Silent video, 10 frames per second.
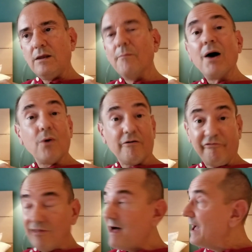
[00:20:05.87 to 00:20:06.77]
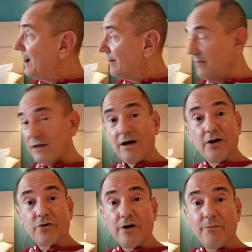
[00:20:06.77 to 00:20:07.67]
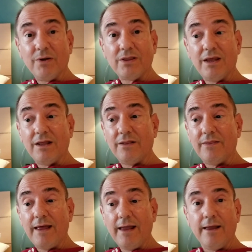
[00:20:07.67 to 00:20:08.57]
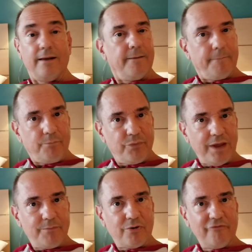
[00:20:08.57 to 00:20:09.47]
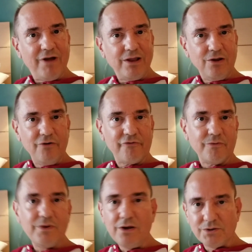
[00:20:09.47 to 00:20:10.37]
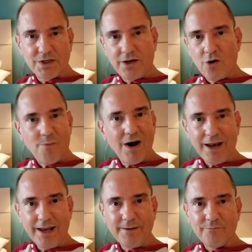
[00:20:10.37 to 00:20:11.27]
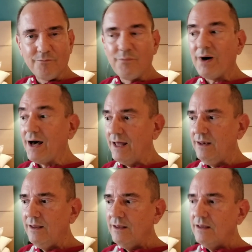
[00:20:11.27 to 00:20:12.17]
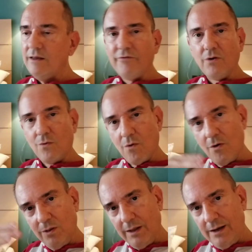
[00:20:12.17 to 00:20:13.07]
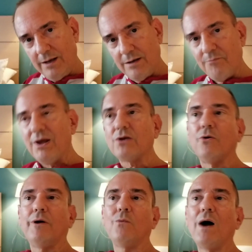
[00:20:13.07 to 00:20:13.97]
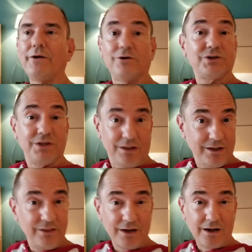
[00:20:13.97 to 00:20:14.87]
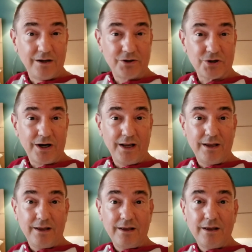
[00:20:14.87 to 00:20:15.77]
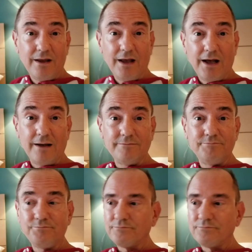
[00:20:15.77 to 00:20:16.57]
might want to fly out of the country, but then they they prevent you from using your money. But if you roll it into Bitcoin while you're still in the country, um,